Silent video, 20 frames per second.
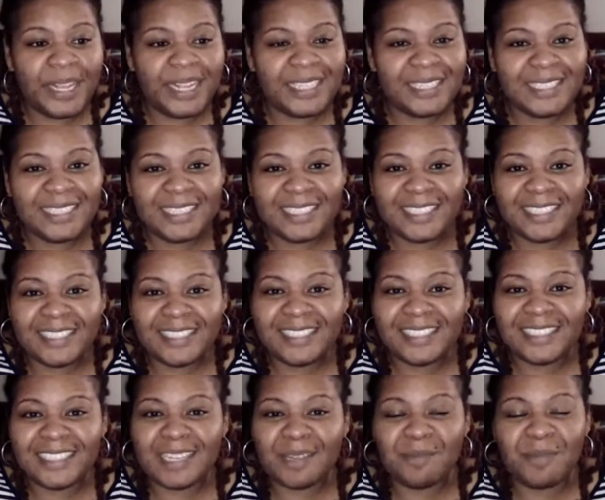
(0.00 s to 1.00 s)

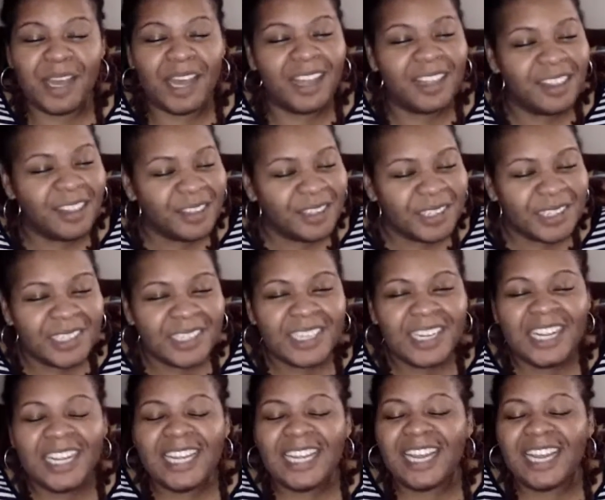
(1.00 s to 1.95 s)
into some other